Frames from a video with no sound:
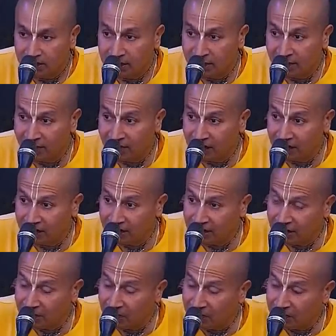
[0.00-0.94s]
And then
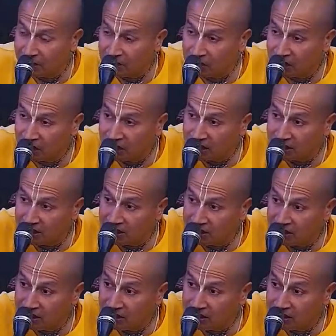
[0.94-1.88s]
finally being chased,
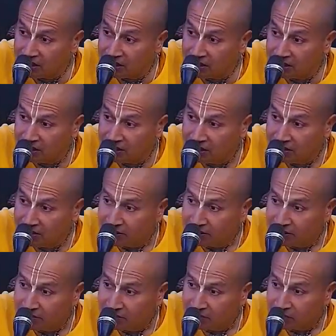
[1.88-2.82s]
he reaches
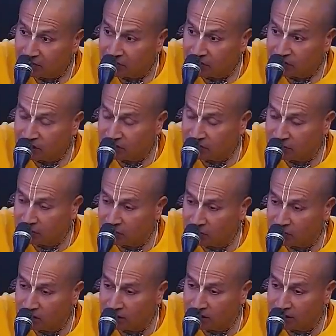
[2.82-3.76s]
from Shiva
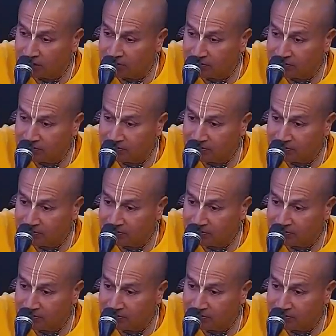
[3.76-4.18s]
Loka.